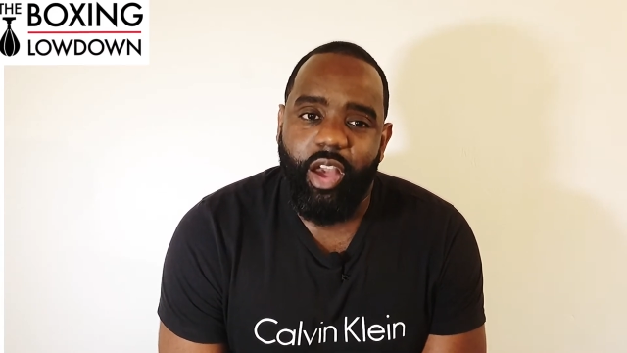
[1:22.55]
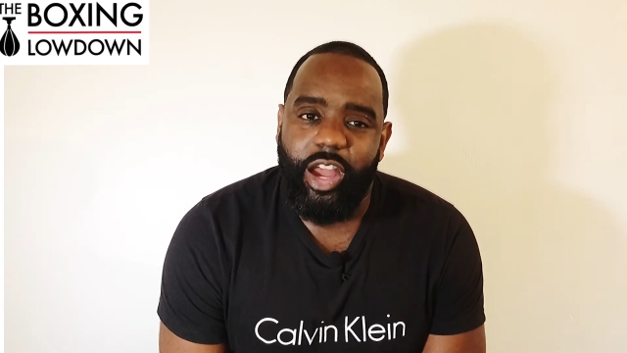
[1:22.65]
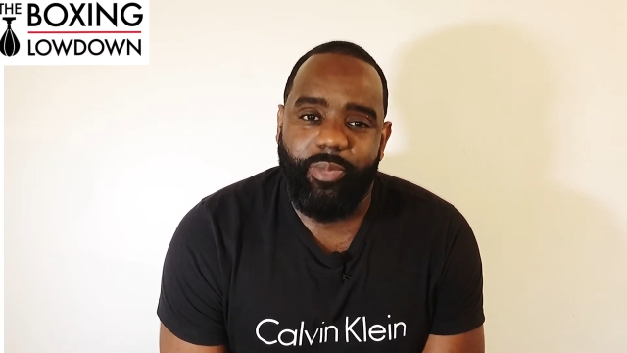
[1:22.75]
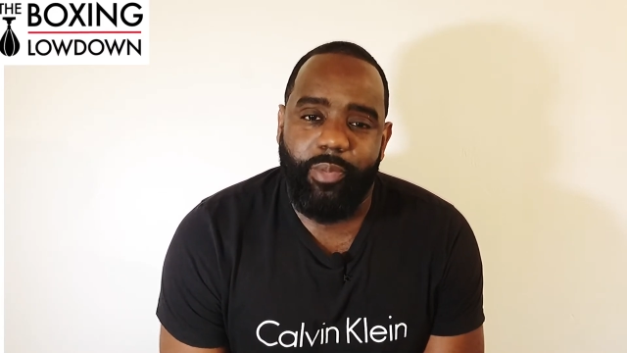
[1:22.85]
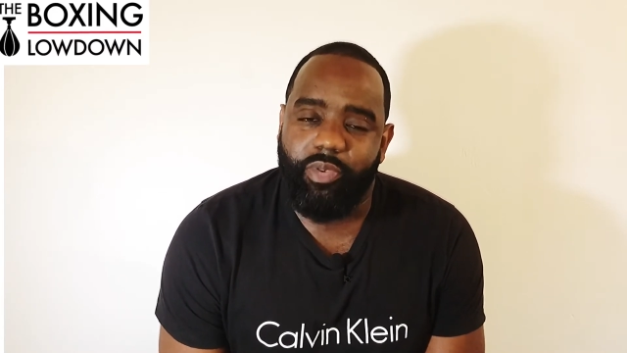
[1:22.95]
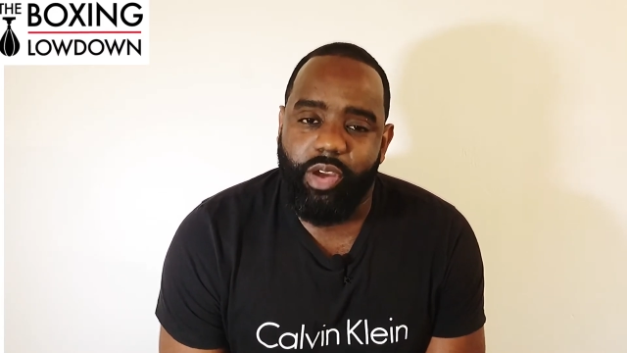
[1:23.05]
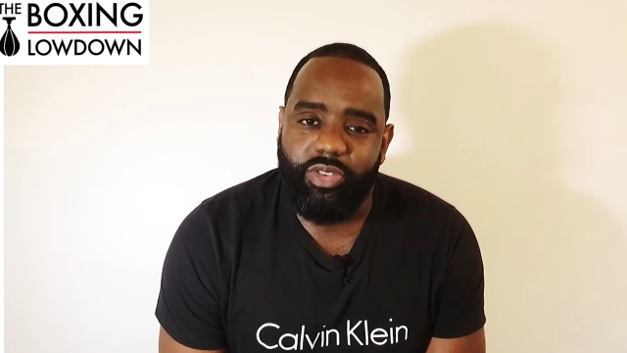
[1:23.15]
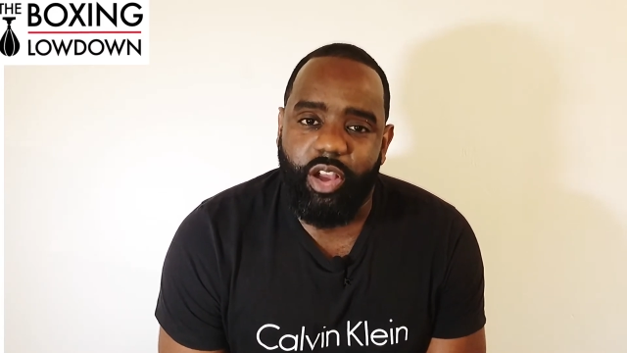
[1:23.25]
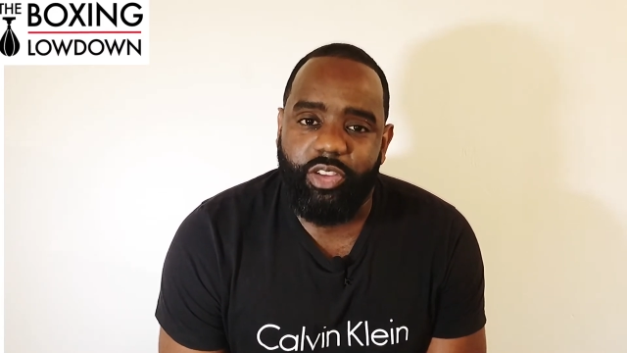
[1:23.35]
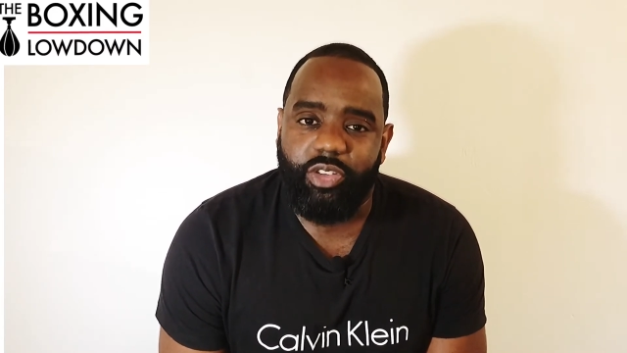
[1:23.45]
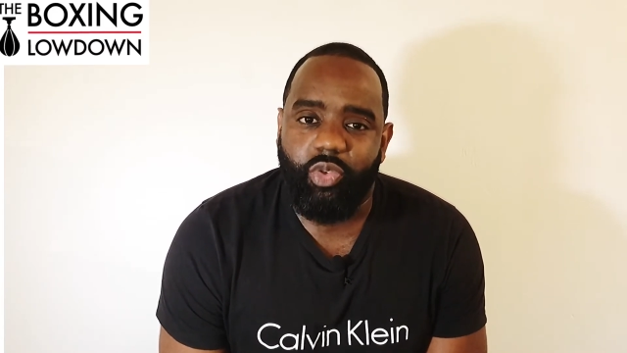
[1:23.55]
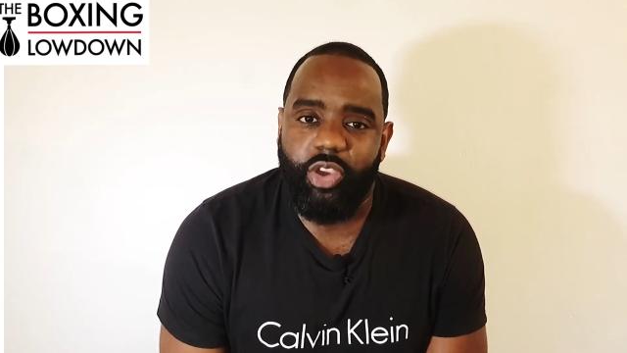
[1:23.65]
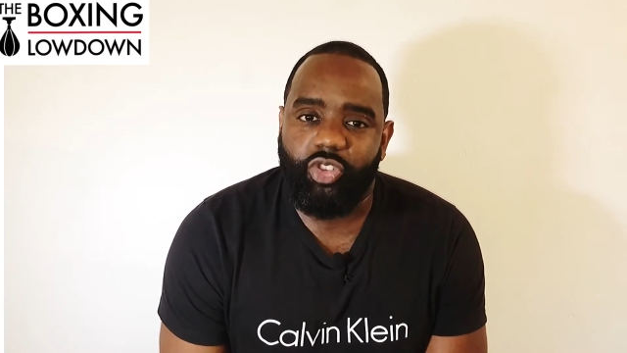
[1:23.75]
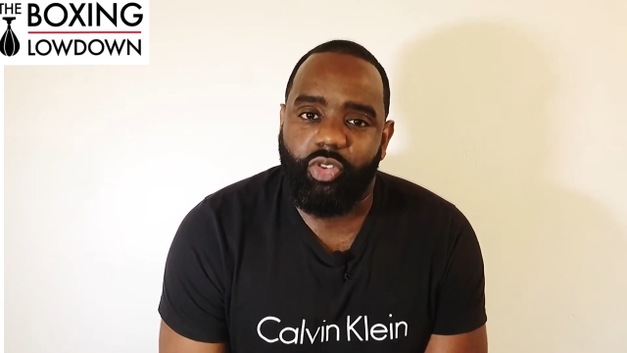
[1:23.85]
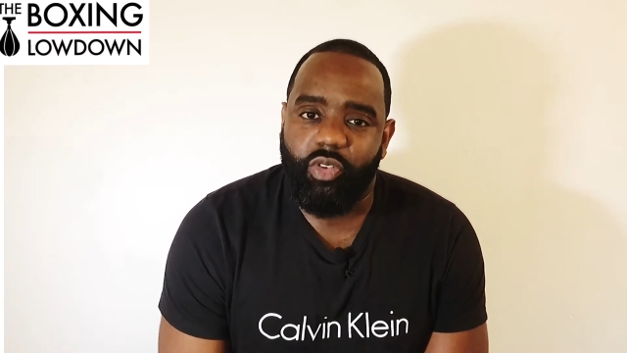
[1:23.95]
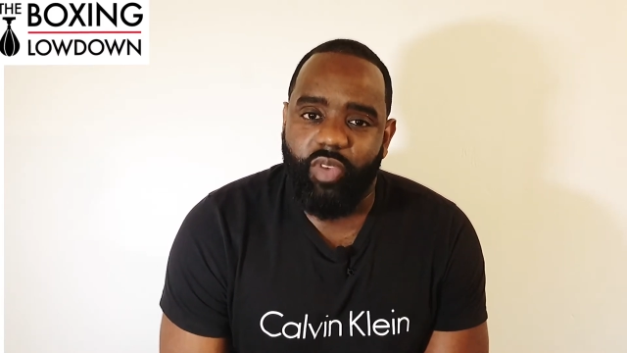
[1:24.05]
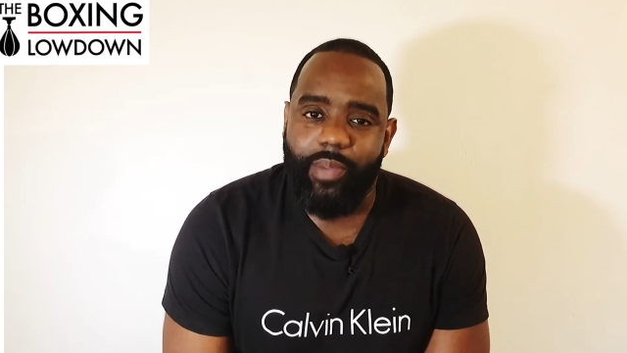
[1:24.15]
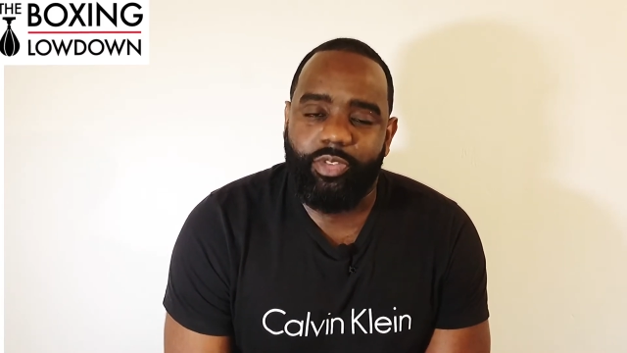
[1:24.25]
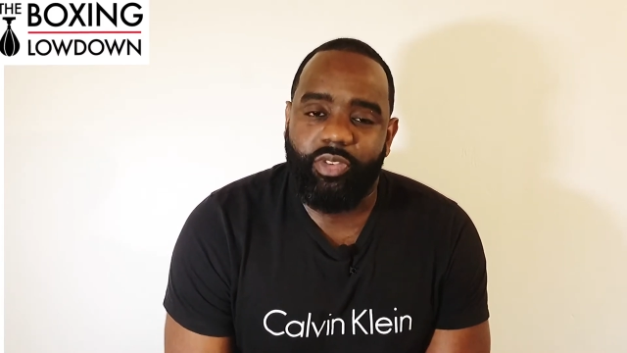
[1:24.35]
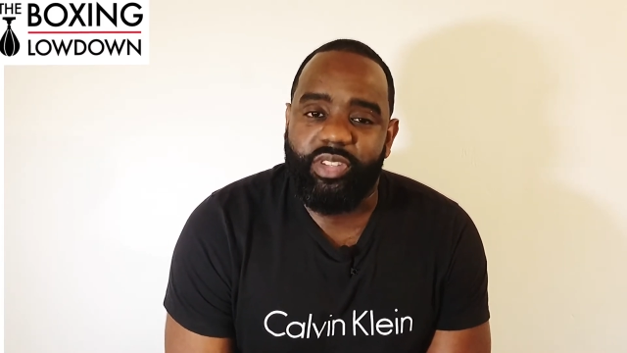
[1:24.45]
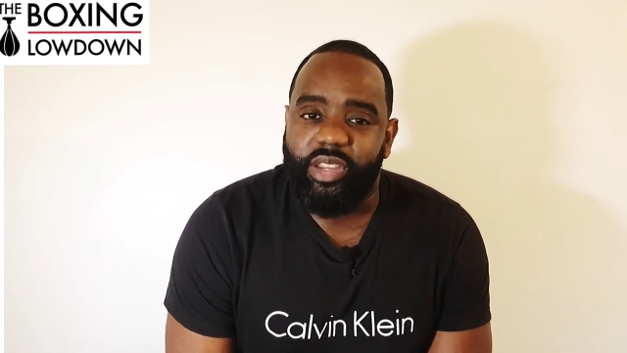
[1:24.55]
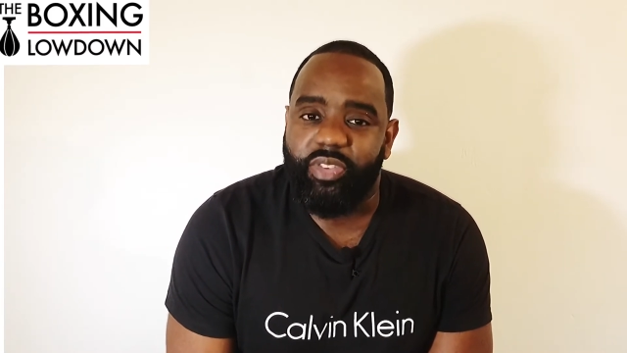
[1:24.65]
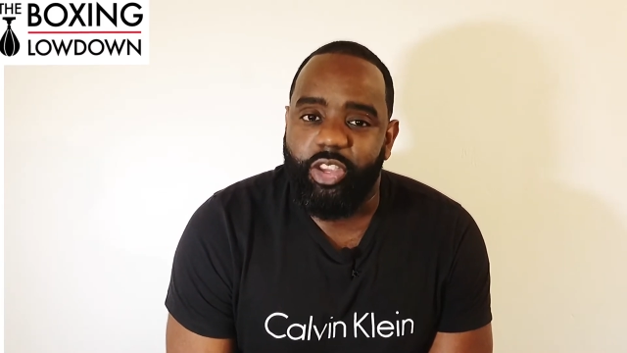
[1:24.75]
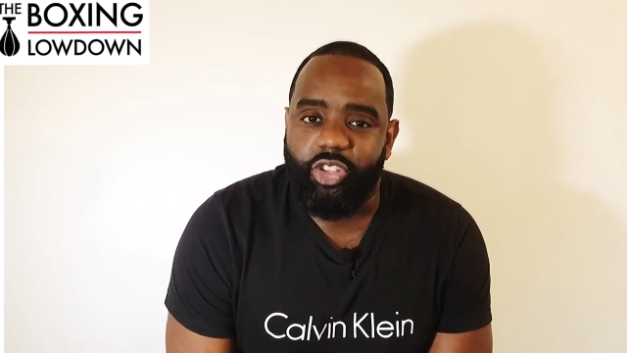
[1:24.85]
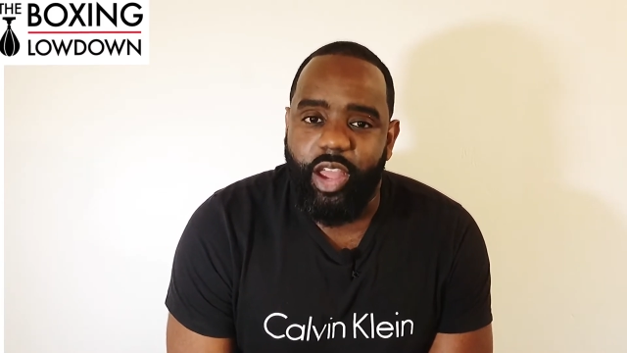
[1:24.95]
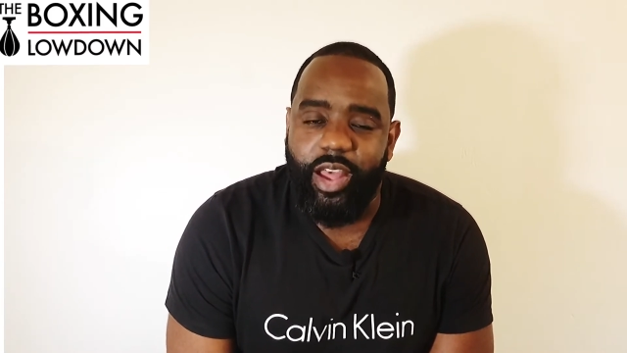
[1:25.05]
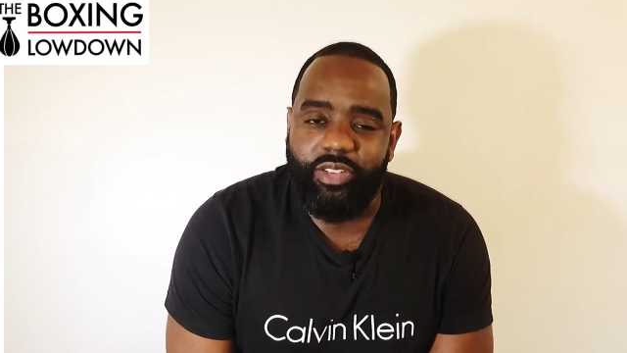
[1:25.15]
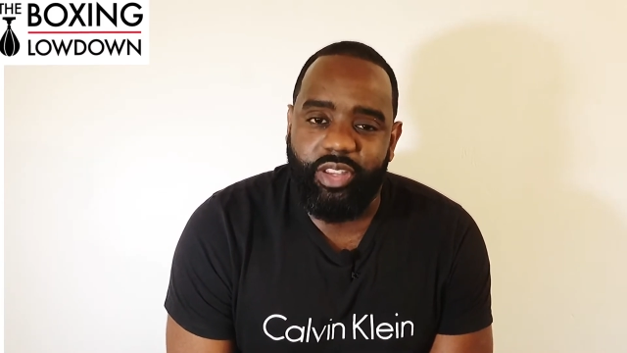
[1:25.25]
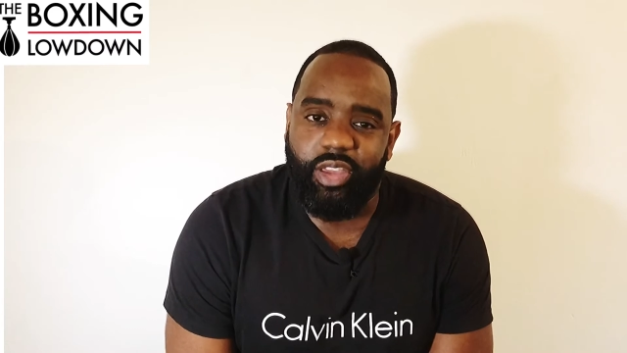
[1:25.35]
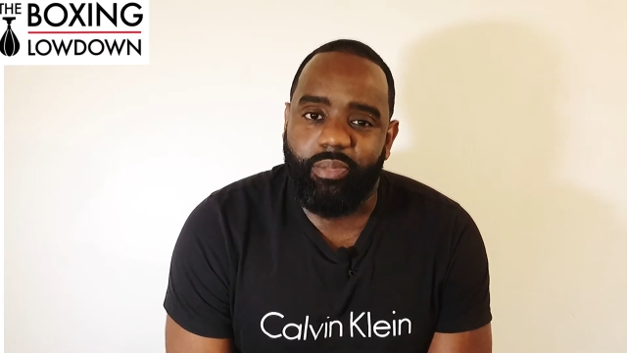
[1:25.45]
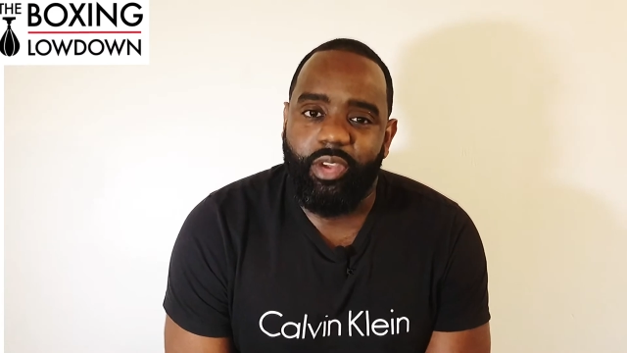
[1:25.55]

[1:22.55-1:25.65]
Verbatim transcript: I remember I was asked a question on Raps on TV. Shout out to him.